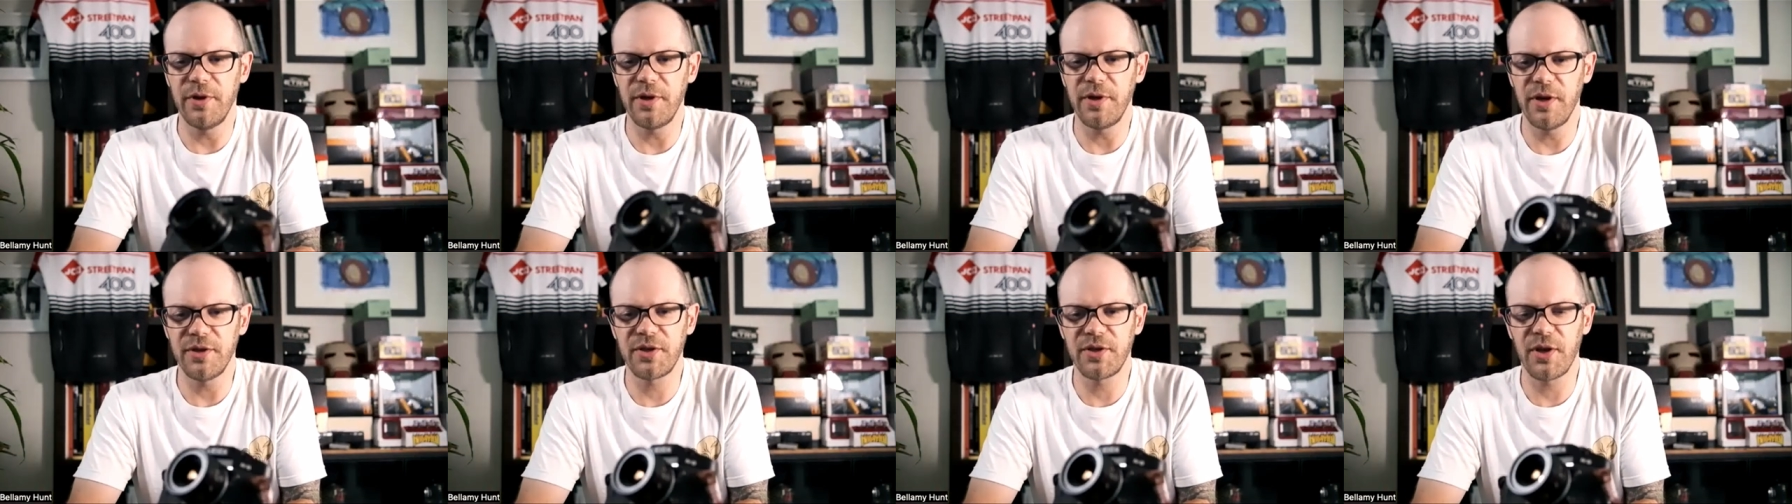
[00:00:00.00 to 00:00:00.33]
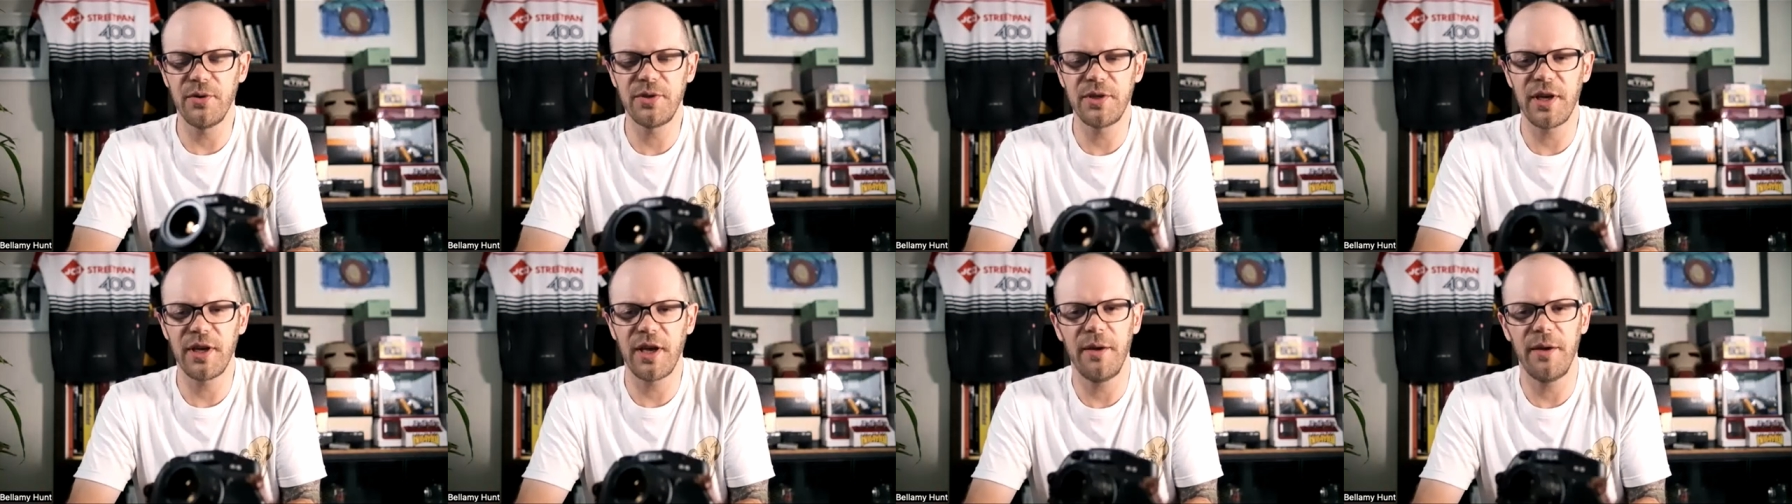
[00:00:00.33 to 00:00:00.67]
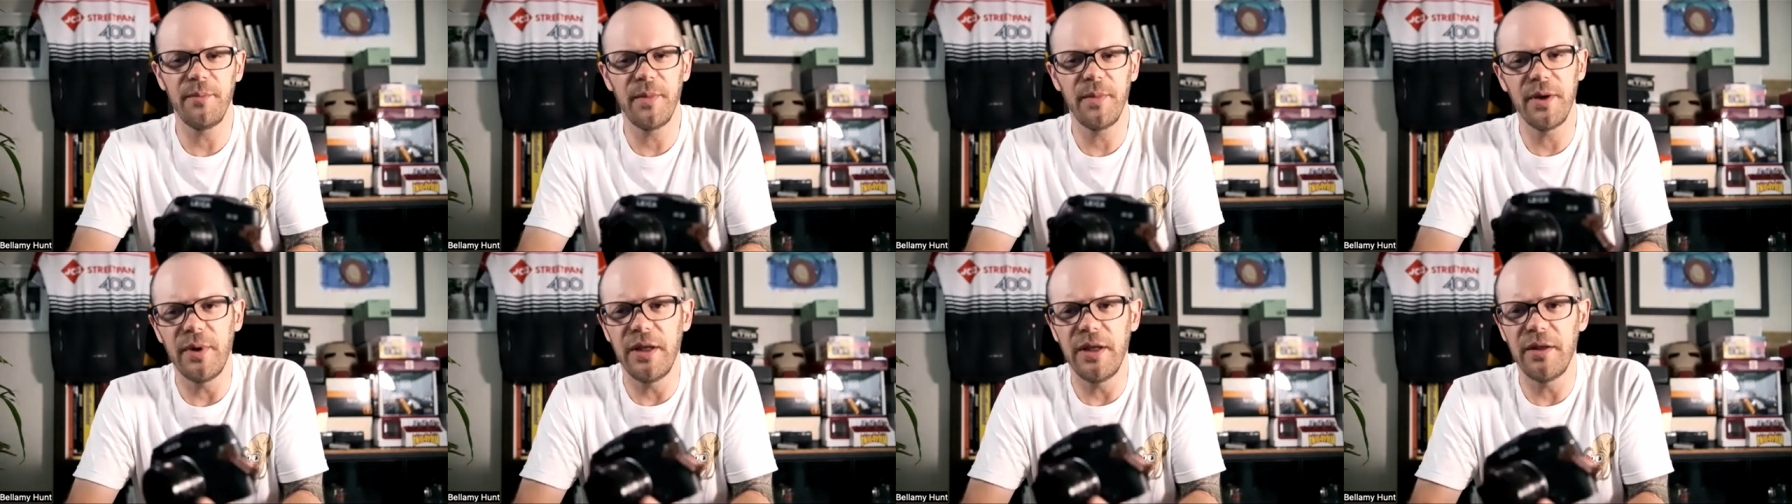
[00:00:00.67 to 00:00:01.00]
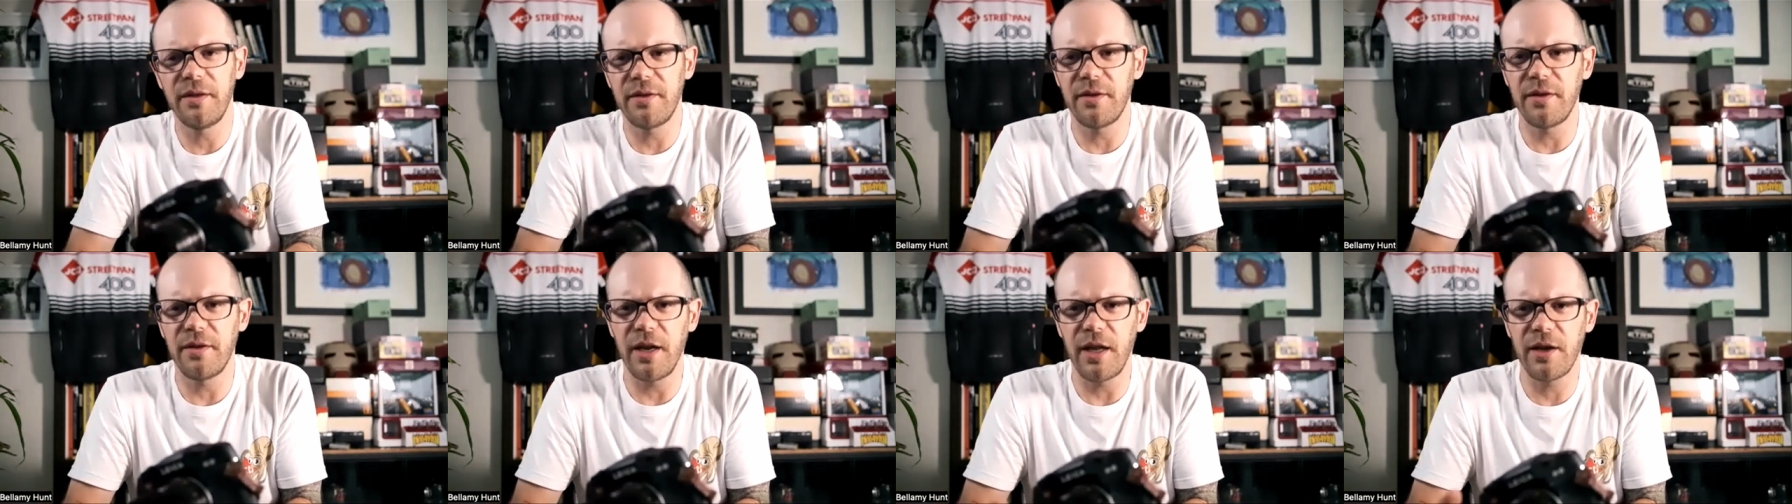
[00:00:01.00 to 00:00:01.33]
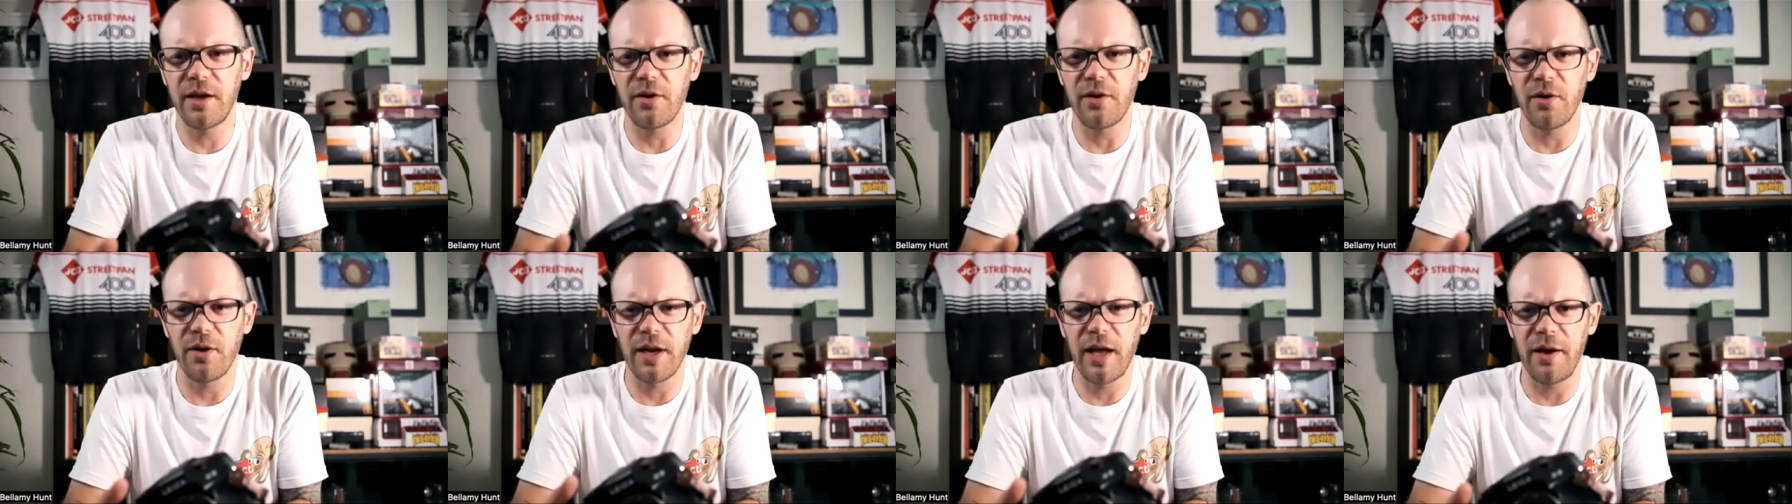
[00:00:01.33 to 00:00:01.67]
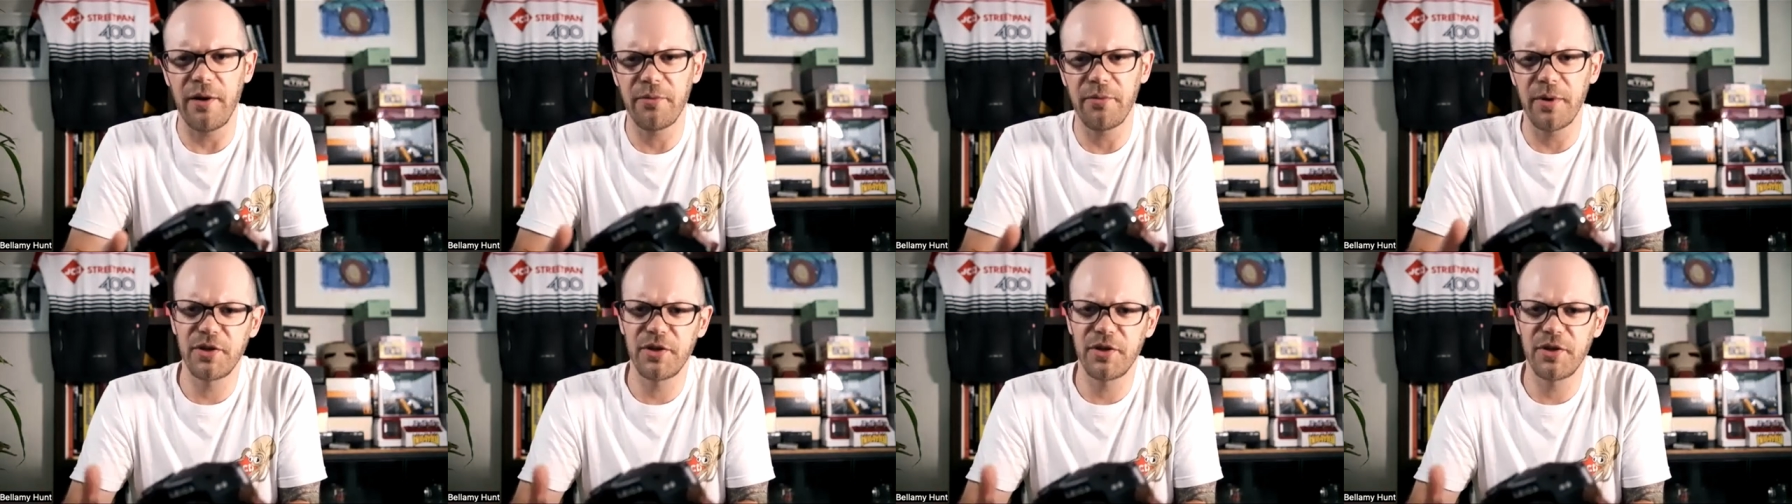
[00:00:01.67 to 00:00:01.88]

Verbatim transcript: associate me with the Nikon F,